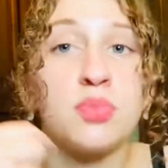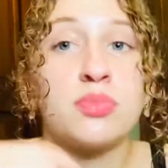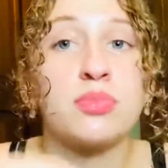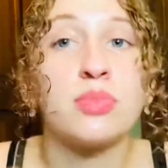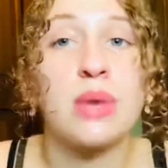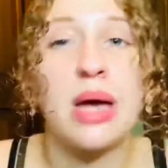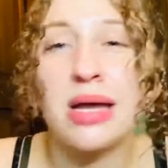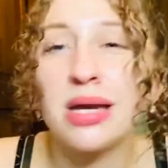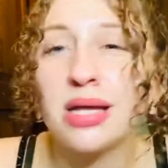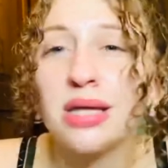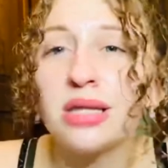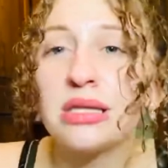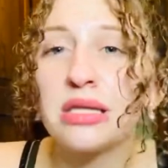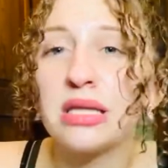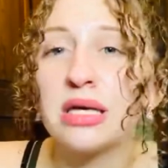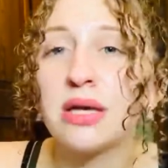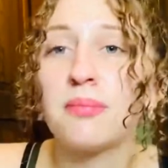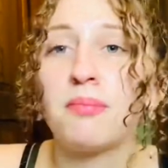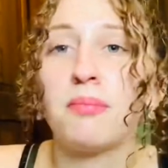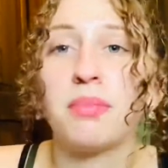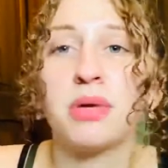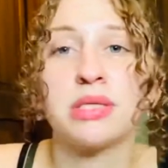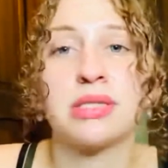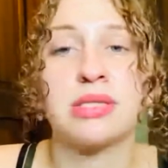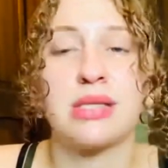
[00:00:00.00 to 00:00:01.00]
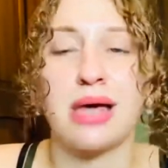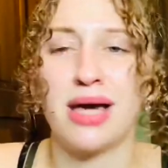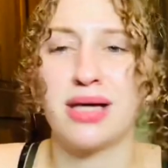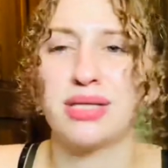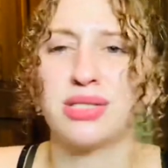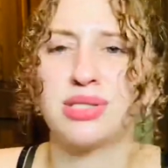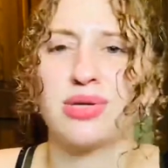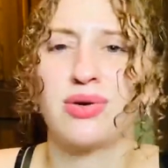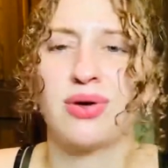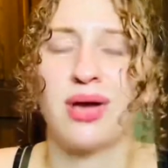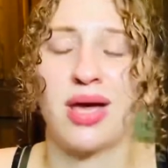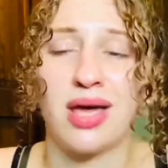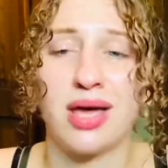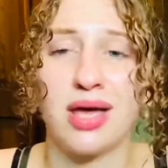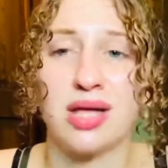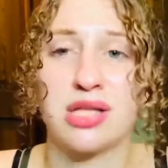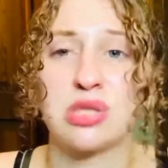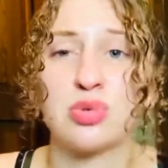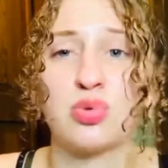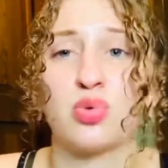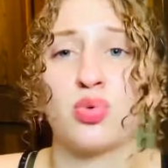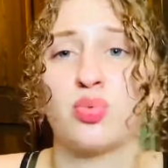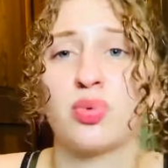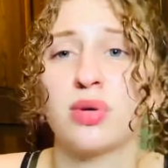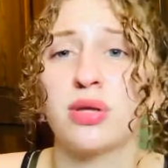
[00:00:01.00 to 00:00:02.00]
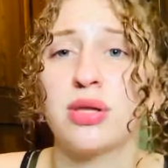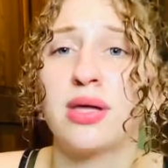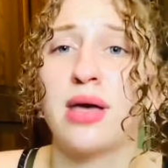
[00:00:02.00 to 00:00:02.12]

Anything besides your hands will really